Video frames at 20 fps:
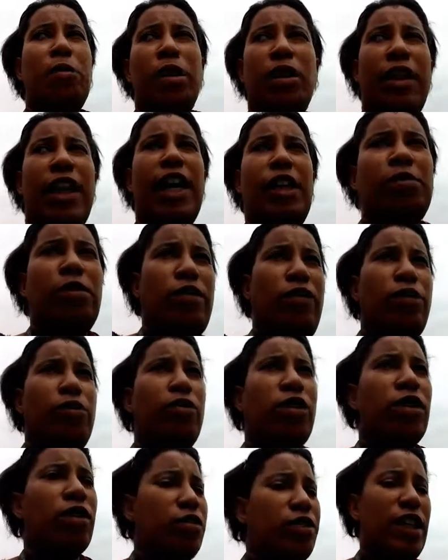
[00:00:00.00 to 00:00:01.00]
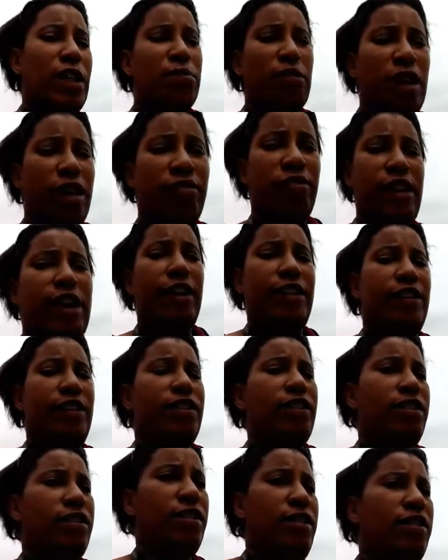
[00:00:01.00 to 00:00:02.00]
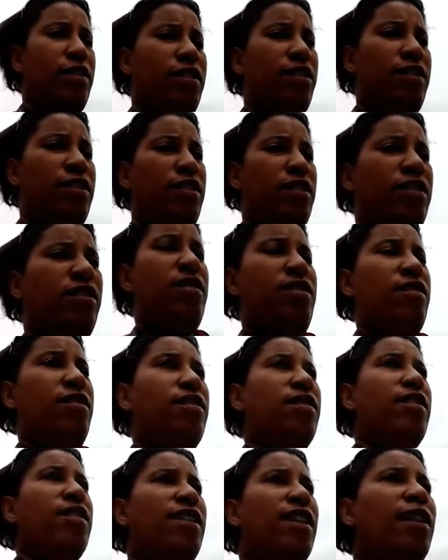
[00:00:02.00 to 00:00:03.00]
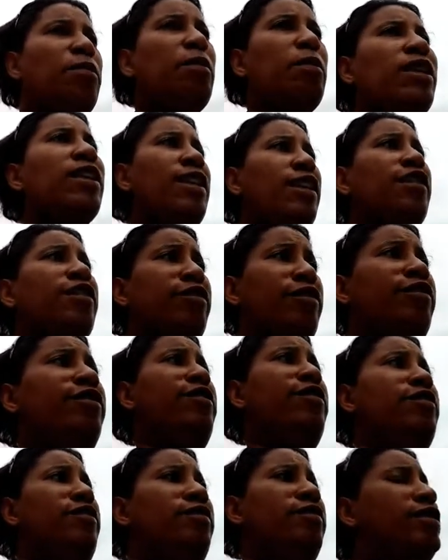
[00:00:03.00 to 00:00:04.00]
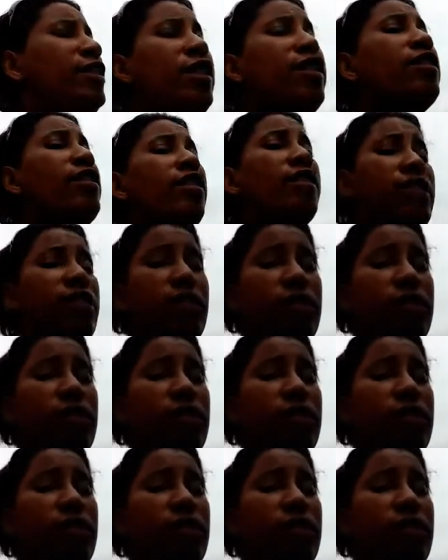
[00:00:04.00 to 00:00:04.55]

me and ask me if you weren't gonna take my advice? Let me live. Duh.